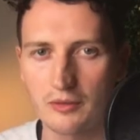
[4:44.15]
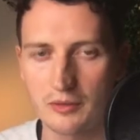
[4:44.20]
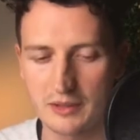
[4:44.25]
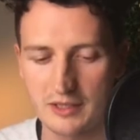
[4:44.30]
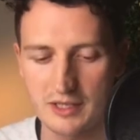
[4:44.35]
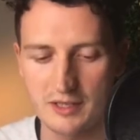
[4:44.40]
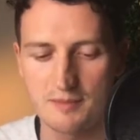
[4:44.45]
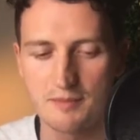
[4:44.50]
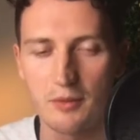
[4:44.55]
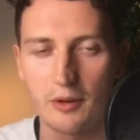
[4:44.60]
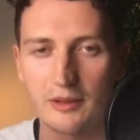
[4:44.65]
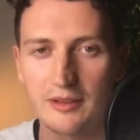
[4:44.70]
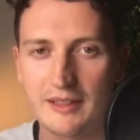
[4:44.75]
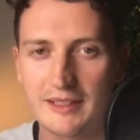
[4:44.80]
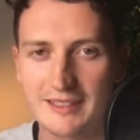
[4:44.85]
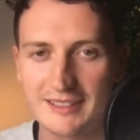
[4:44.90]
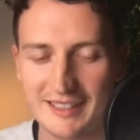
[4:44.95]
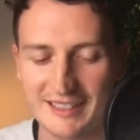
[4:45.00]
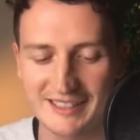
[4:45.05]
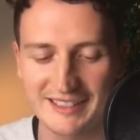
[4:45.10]
We're just
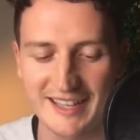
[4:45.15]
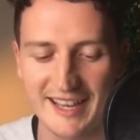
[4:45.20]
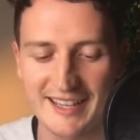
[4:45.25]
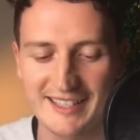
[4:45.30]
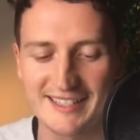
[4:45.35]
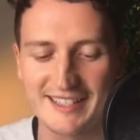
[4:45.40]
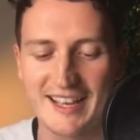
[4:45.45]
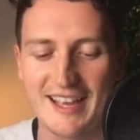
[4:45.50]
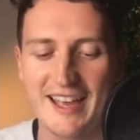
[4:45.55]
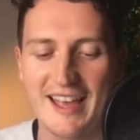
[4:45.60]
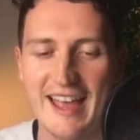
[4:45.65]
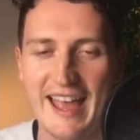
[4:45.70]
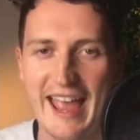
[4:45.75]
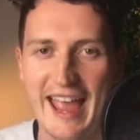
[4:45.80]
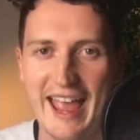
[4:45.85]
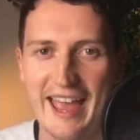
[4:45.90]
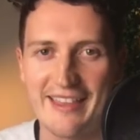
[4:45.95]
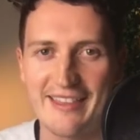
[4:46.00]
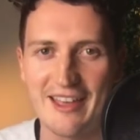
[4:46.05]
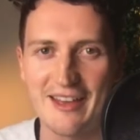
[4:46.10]
modeling success,
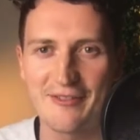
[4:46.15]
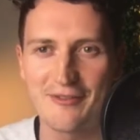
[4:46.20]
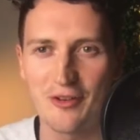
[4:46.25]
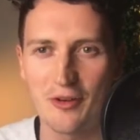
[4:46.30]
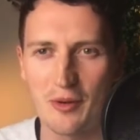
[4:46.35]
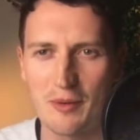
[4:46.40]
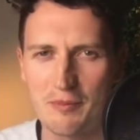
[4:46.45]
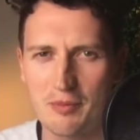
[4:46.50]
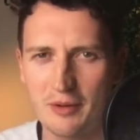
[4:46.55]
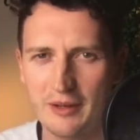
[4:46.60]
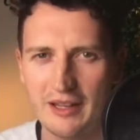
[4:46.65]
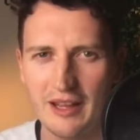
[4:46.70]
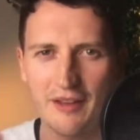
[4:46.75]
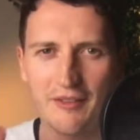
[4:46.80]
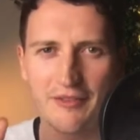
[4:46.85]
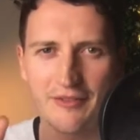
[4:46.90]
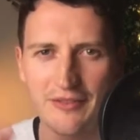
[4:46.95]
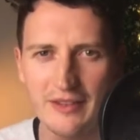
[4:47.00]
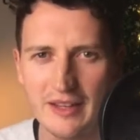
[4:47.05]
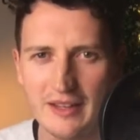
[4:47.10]
and therefore we're putting our
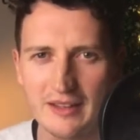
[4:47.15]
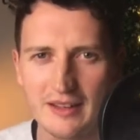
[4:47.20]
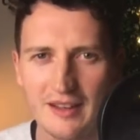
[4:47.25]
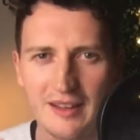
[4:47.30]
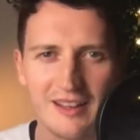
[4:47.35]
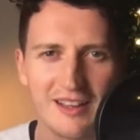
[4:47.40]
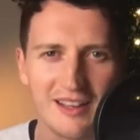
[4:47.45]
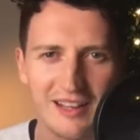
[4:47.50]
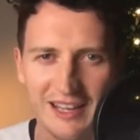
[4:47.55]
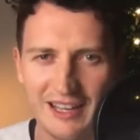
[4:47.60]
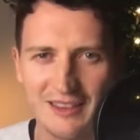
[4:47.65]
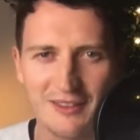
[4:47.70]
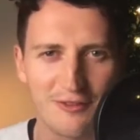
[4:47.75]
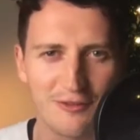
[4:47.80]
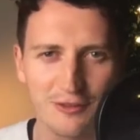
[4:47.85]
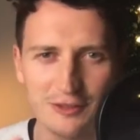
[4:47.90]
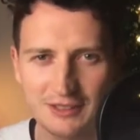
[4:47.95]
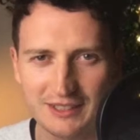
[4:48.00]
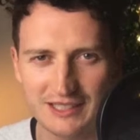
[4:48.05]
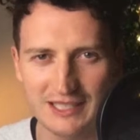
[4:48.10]
feet in the
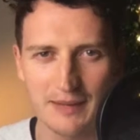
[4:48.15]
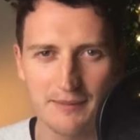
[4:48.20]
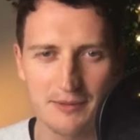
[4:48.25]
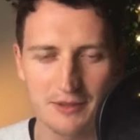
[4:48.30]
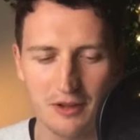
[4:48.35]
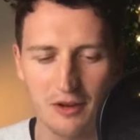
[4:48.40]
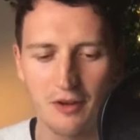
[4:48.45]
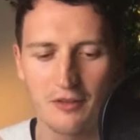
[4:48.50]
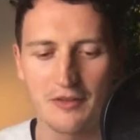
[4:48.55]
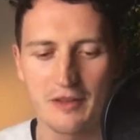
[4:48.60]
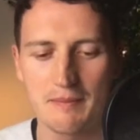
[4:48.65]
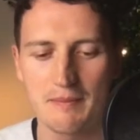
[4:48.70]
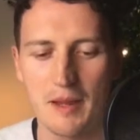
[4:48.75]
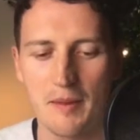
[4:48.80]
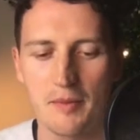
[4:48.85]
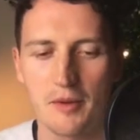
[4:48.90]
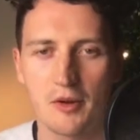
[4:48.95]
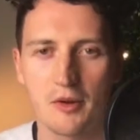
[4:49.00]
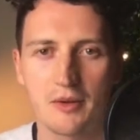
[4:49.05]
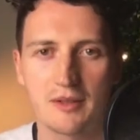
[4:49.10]
footsteps of the
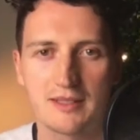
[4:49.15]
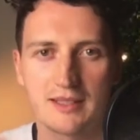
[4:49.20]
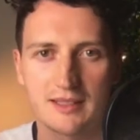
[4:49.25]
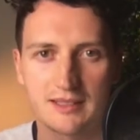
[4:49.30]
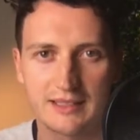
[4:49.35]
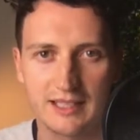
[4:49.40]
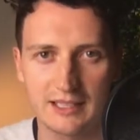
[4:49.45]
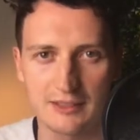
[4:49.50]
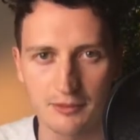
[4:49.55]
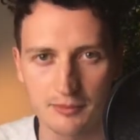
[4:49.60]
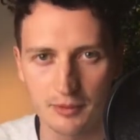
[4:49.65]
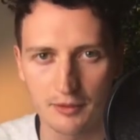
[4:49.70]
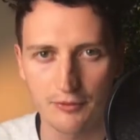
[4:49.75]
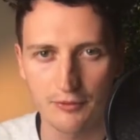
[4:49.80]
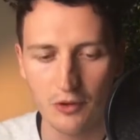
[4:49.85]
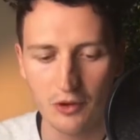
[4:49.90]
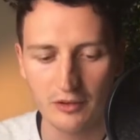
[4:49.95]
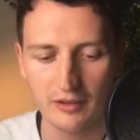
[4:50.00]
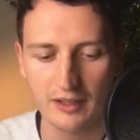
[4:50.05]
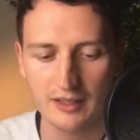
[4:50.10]
people who were successful
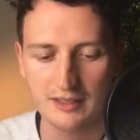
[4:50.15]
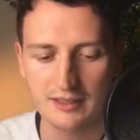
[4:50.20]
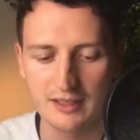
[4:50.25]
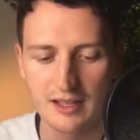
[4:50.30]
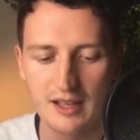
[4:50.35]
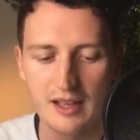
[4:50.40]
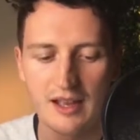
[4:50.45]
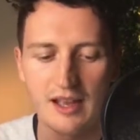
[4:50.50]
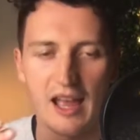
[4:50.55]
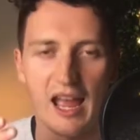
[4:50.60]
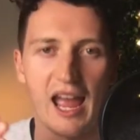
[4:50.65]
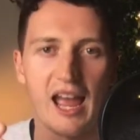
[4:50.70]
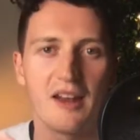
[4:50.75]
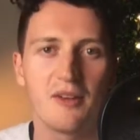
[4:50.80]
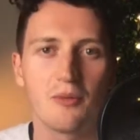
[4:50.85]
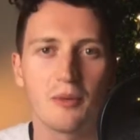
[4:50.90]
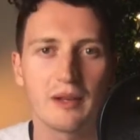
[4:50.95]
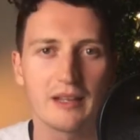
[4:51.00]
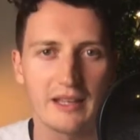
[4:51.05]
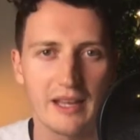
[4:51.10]
before us,
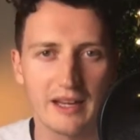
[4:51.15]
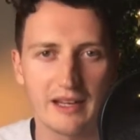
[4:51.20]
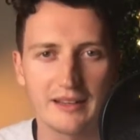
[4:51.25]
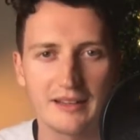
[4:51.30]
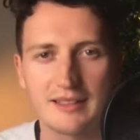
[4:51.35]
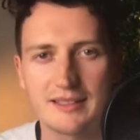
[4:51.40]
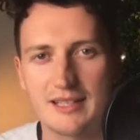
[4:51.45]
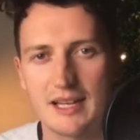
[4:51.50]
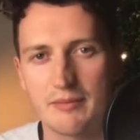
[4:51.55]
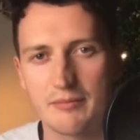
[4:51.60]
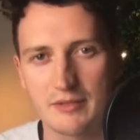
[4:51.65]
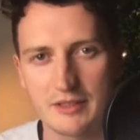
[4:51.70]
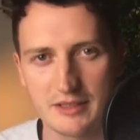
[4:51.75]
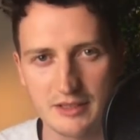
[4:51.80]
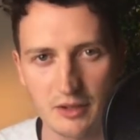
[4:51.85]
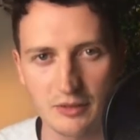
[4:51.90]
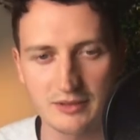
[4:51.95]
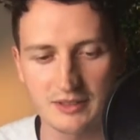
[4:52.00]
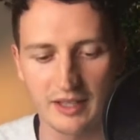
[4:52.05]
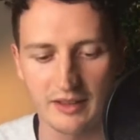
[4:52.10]
and we're getting the same
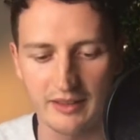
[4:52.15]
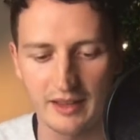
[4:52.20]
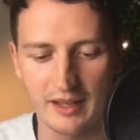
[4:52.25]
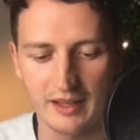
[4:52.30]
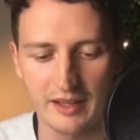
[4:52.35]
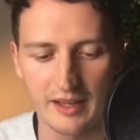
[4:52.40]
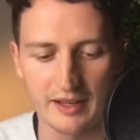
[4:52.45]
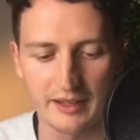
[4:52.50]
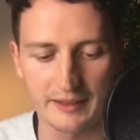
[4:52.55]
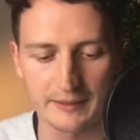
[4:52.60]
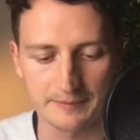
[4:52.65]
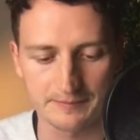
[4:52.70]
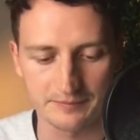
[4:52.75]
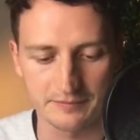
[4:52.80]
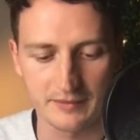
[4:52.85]
results that they're getting.